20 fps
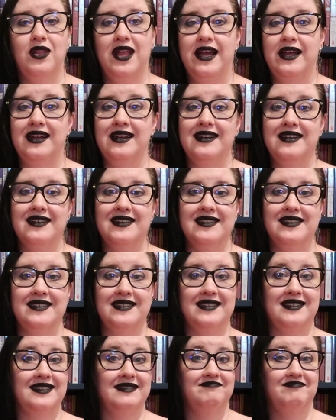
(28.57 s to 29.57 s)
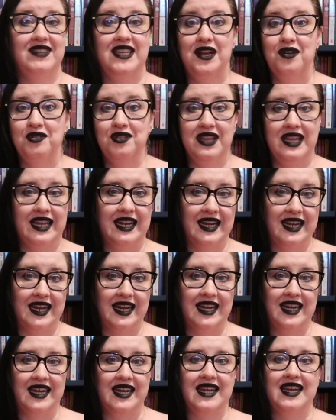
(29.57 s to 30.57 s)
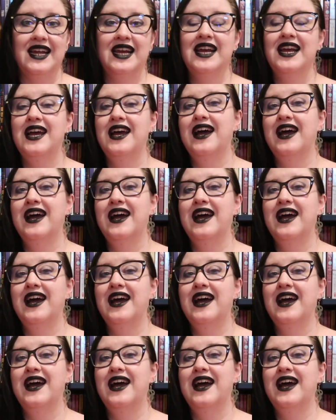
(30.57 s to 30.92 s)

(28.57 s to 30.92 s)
light it is, you know, late at night.